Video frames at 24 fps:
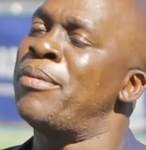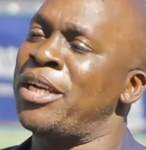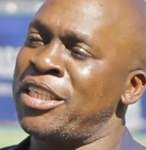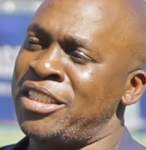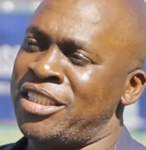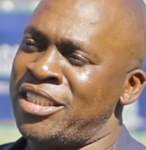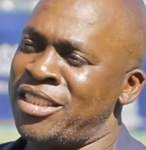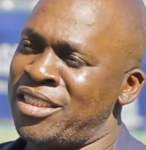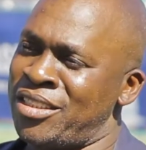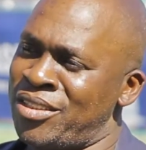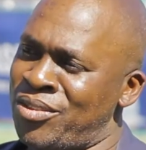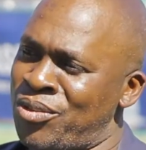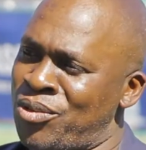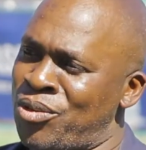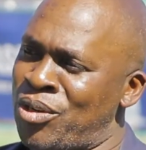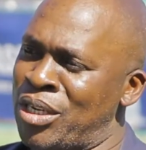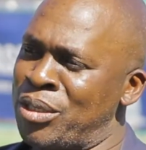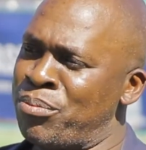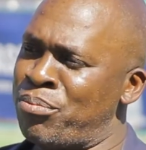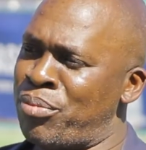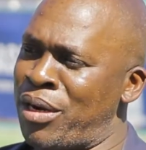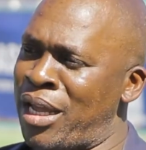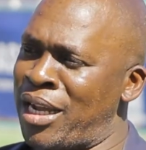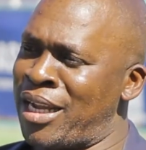Imagine, we
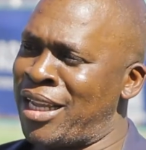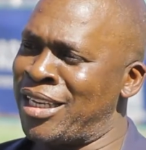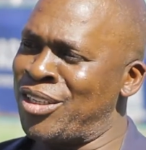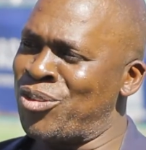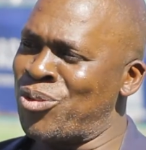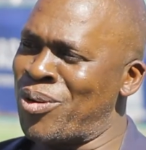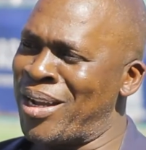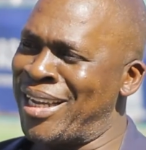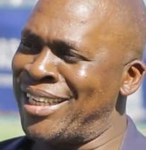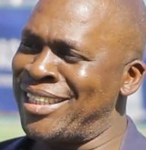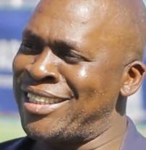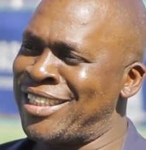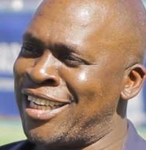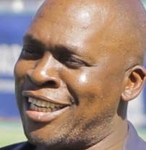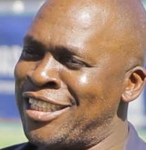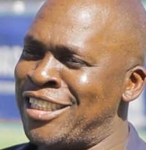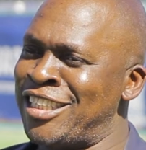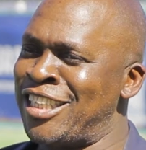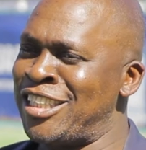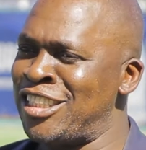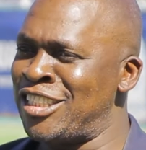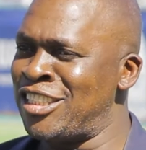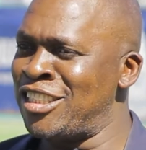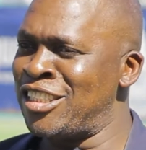were in black and white,
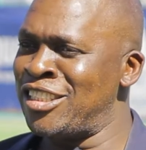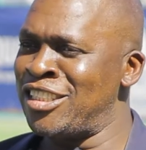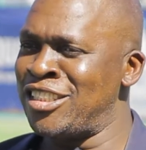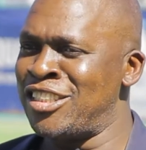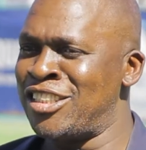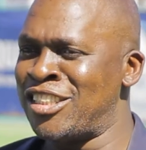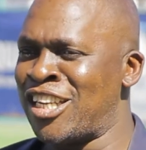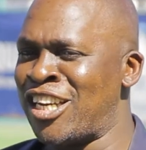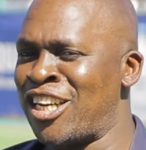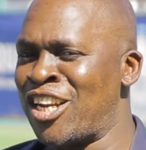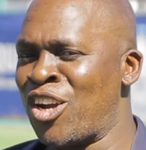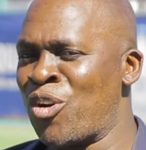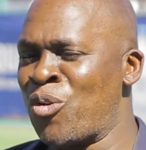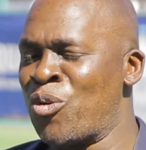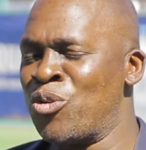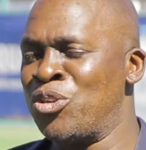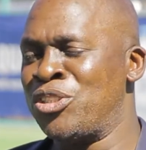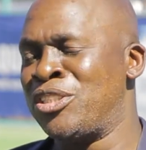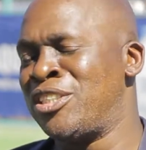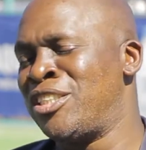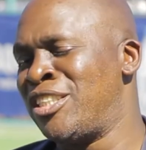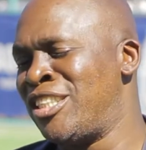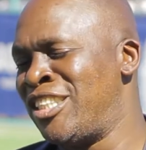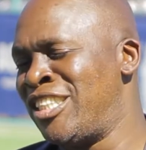and then Zanaco
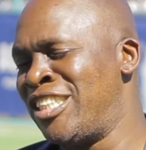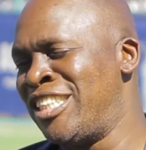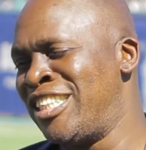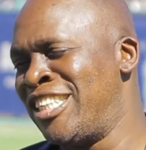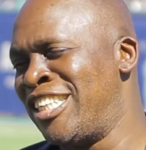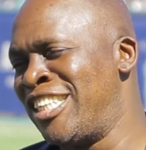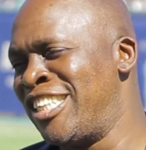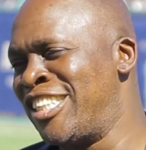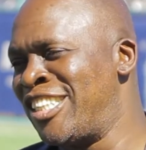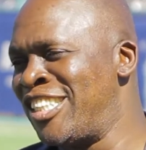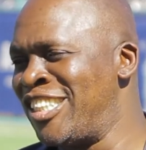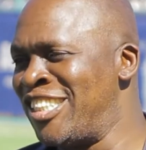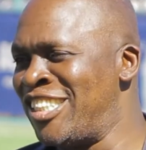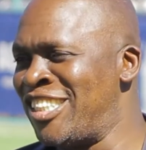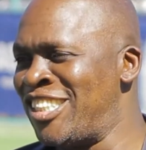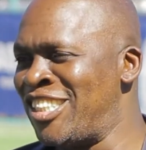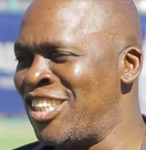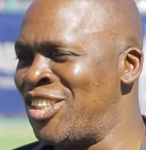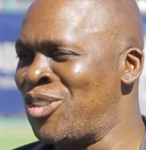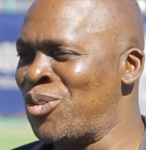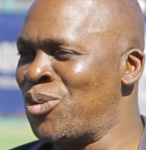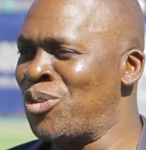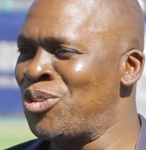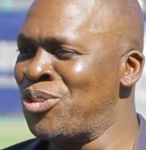was in green.
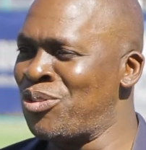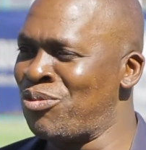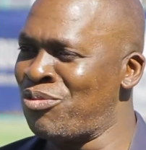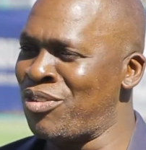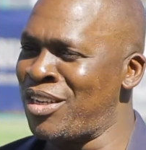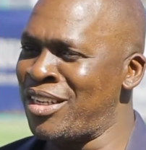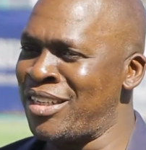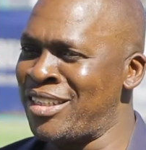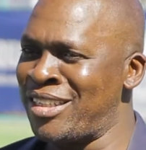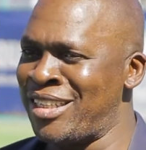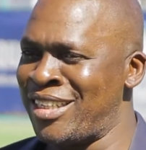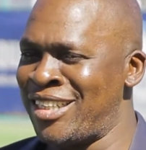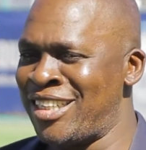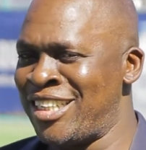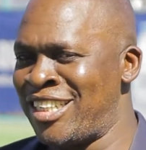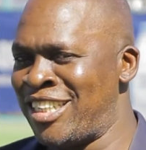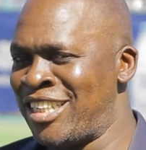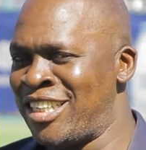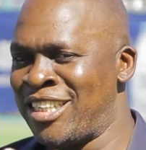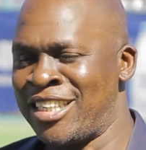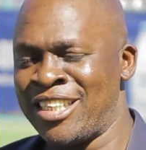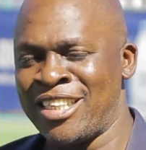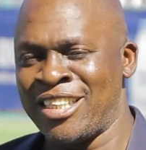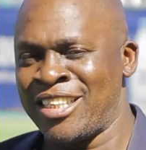It was
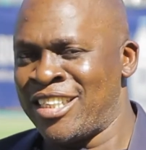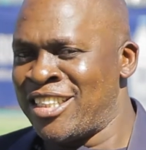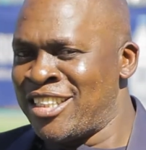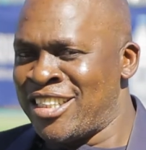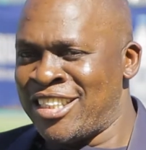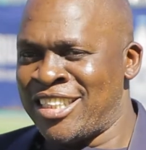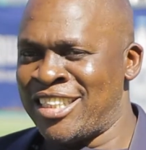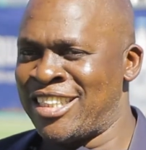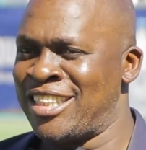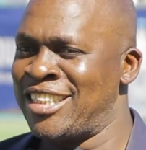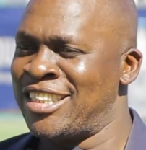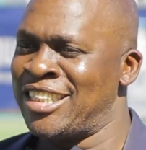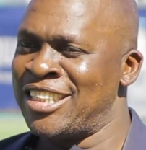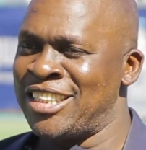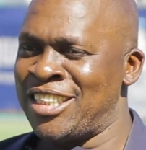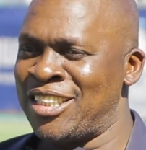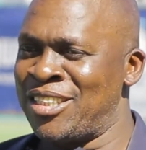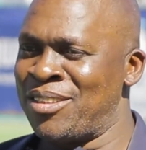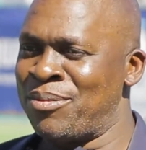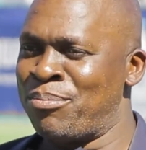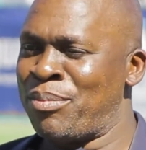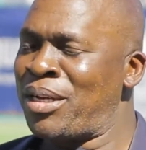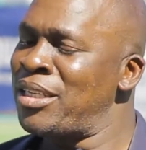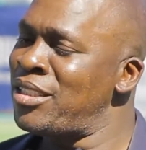very.
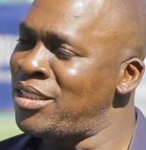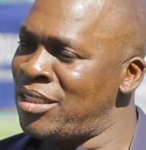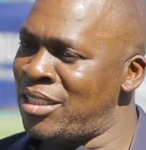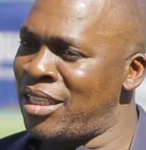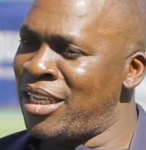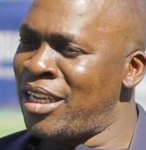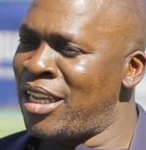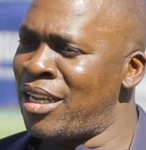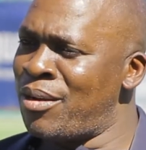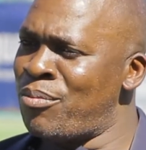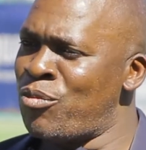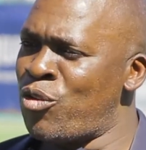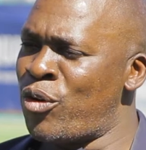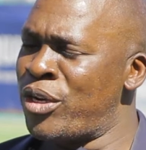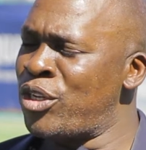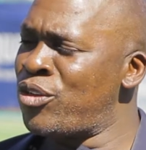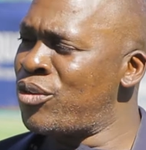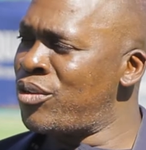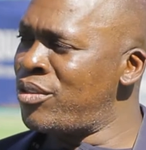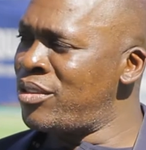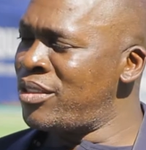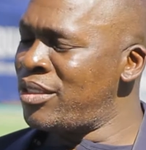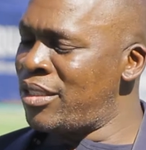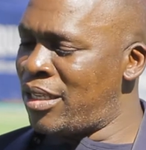But the game
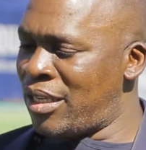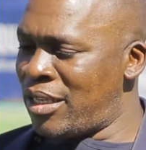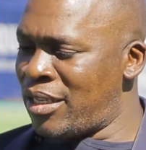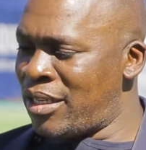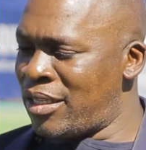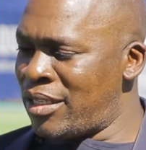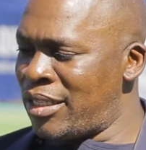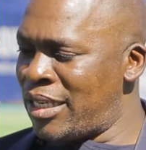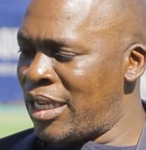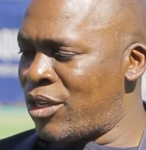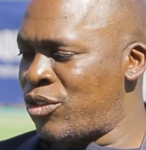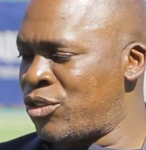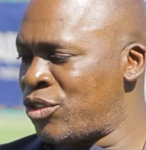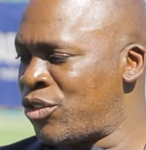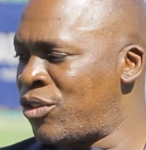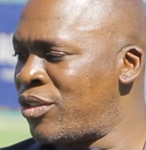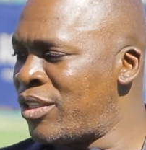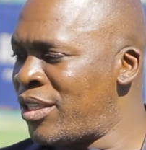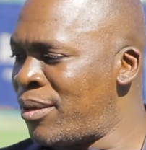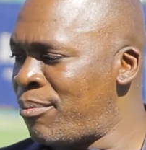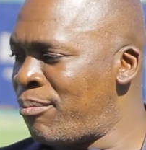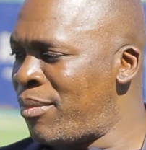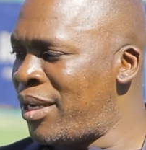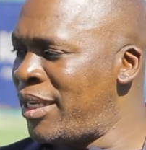went on, and I was
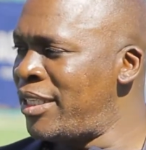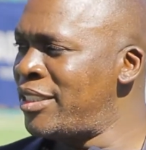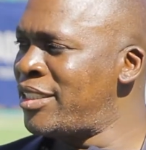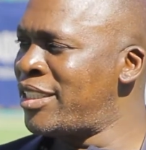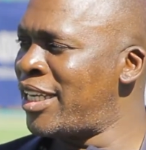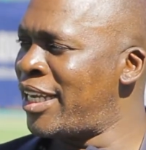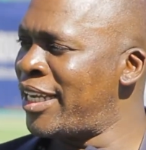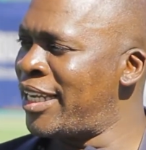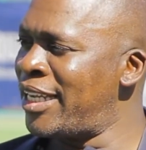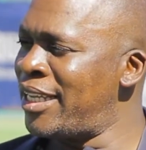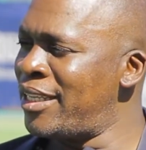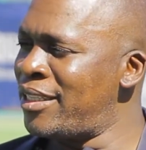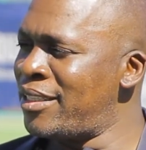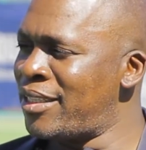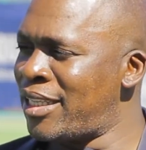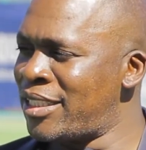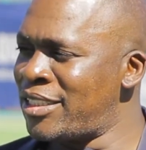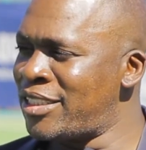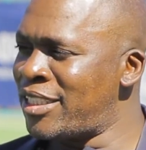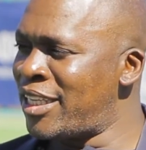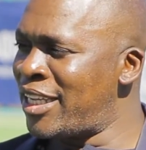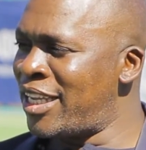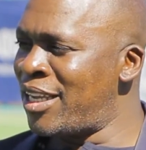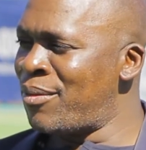on the bench again.
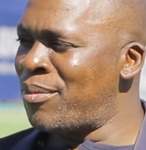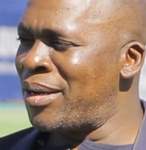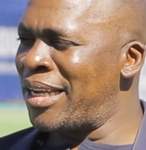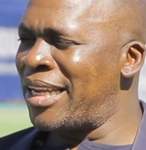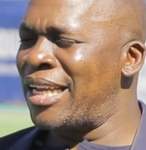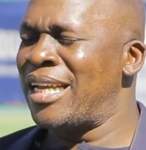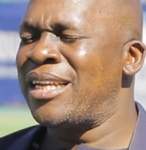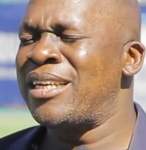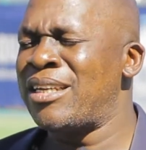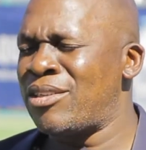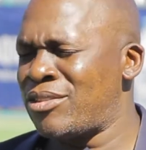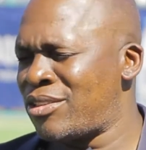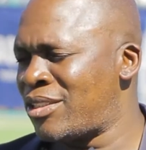That's the game again.